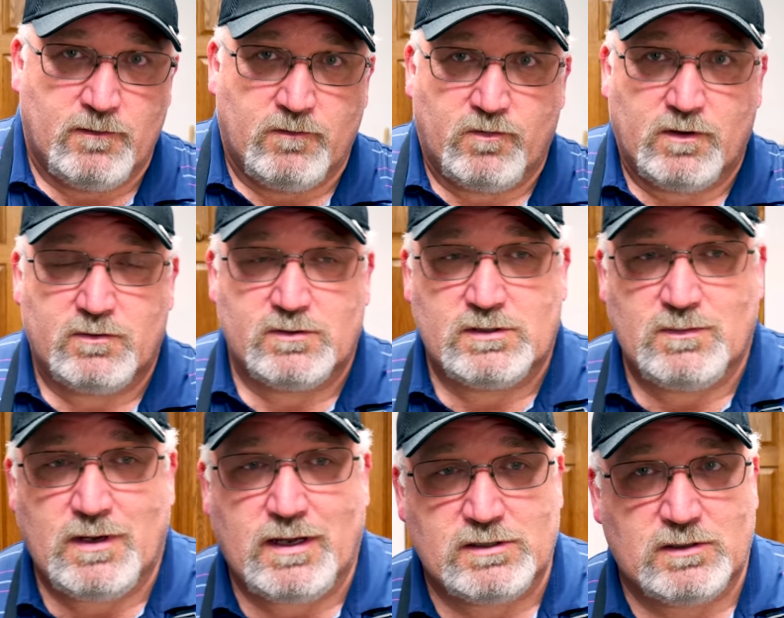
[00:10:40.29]
frequency
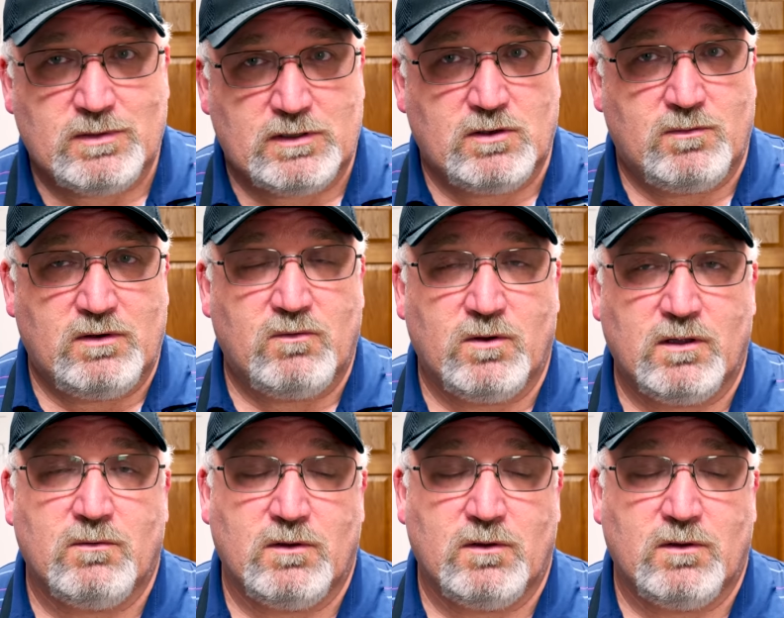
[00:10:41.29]
matching, but they'll be really,